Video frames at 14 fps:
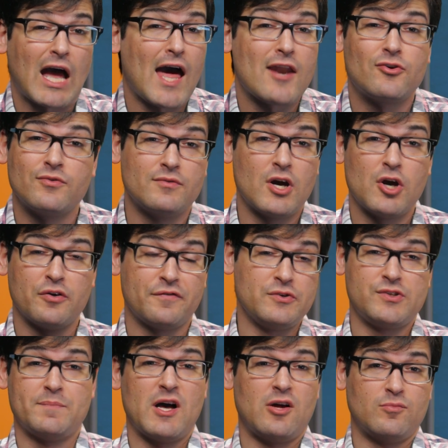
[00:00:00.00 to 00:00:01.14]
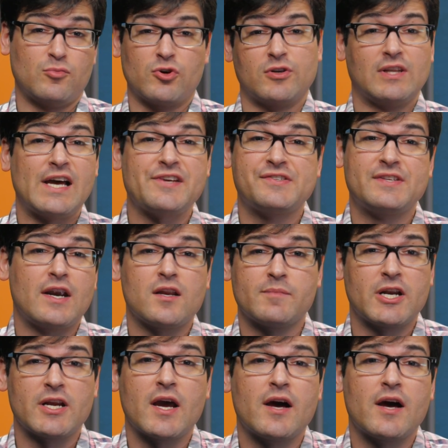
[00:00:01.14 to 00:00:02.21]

I don't know if you smell more or less than anybody